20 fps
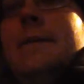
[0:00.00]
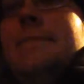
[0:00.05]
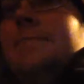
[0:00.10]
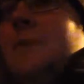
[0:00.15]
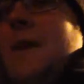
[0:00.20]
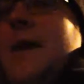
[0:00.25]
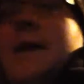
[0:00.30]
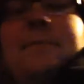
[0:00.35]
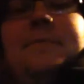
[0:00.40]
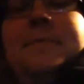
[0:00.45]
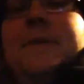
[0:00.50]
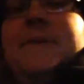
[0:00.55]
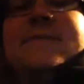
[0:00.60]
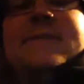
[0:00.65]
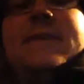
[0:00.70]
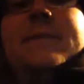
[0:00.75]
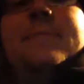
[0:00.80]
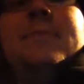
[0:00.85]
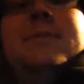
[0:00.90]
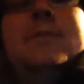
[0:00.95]
uh, help me
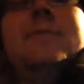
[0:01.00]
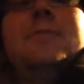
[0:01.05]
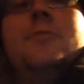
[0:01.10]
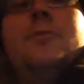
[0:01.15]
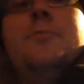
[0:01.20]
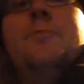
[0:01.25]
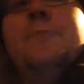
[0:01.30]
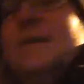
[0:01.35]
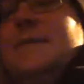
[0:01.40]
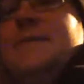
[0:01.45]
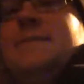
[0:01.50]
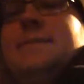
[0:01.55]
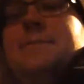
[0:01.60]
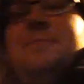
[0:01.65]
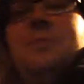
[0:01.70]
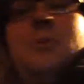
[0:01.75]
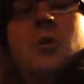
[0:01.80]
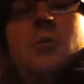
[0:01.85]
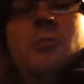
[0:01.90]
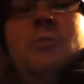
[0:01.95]
assemble the
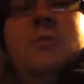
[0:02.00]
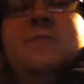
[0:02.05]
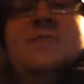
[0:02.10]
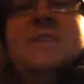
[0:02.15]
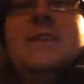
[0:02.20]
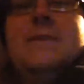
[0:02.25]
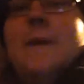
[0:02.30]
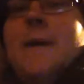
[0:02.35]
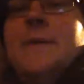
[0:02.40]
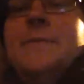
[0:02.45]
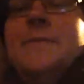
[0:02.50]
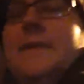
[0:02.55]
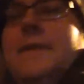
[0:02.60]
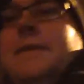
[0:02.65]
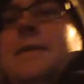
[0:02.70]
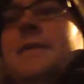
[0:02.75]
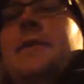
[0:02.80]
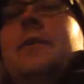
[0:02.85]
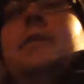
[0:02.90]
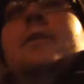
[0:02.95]
best Pokemon team out
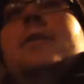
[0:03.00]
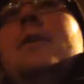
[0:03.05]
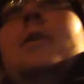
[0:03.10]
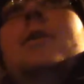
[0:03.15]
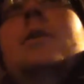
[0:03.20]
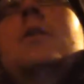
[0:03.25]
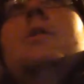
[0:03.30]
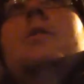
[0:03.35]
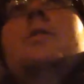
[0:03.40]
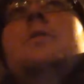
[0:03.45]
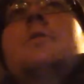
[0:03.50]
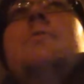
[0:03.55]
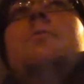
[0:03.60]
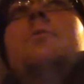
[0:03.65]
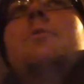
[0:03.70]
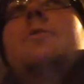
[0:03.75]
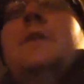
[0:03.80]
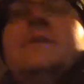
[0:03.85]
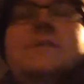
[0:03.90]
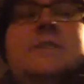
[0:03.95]
there.
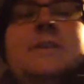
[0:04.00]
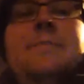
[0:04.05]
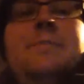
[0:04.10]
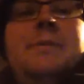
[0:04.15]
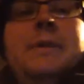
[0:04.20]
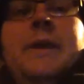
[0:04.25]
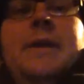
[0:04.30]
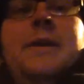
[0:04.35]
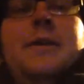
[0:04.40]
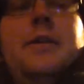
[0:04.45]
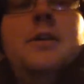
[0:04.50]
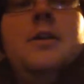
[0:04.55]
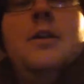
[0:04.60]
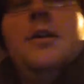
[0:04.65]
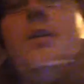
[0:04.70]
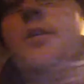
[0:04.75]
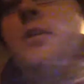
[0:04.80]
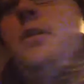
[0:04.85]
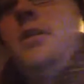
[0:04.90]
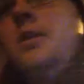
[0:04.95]
Quite simply.
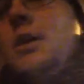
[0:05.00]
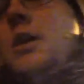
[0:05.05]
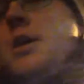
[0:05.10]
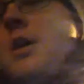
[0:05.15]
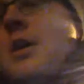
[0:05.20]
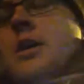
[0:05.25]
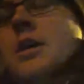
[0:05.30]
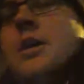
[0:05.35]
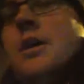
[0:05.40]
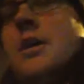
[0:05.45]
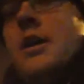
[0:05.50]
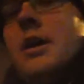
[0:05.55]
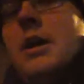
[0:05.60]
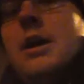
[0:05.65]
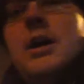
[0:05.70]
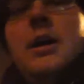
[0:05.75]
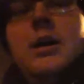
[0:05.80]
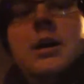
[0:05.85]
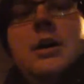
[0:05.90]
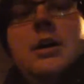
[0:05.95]

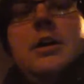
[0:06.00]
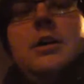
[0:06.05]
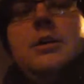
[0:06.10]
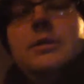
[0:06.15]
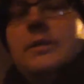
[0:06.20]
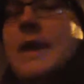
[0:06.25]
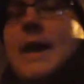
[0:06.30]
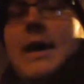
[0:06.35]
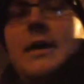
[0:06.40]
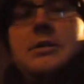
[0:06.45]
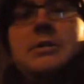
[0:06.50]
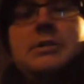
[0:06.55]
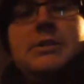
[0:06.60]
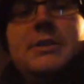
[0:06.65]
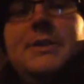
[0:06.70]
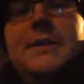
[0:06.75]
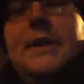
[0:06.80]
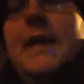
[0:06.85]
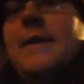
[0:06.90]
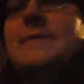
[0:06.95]
Uh, yeah,
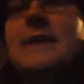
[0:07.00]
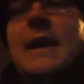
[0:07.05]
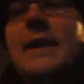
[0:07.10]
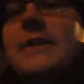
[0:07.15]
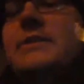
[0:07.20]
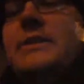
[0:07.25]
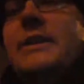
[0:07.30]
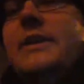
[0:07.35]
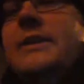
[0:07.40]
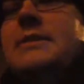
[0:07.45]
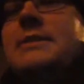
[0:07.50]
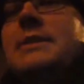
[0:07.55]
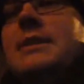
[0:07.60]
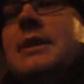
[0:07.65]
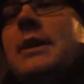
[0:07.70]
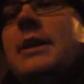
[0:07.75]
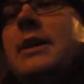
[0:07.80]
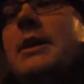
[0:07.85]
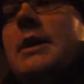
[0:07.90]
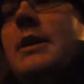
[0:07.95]
so that's actually
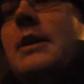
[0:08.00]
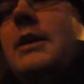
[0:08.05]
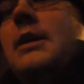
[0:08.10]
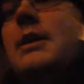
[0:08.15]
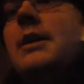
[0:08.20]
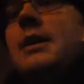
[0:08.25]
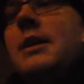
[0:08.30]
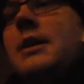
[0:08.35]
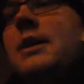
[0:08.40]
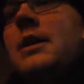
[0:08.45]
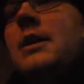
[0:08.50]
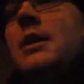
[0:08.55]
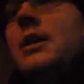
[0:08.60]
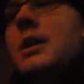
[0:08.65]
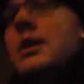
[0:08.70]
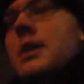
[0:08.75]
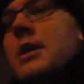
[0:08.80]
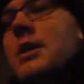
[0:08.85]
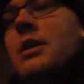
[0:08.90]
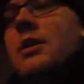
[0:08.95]
it. Uh,
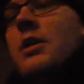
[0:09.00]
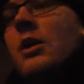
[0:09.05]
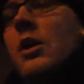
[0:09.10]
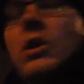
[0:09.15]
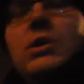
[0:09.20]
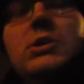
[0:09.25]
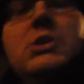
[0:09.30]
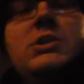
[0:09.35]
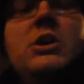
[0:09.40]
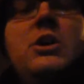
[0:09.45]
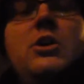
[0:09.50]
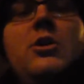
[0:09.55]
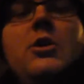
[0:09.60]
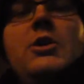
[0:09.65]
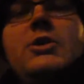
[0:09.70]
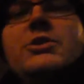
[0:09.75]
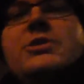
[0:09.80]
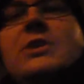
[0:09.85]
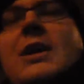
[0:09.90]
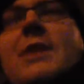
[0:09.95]

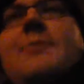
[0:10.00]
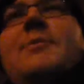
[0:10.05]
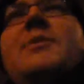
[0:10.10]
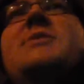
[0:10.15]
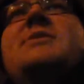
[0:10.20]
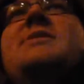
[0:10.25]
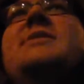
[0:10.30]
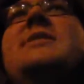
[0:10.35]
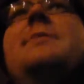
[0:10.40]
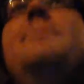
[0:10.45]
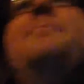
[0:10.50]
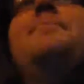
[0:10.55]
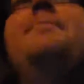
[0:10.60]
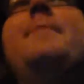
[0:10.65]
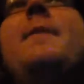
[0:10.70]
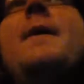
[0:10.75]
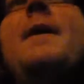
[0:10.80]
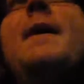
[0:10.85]
also, Dragon Ball Z.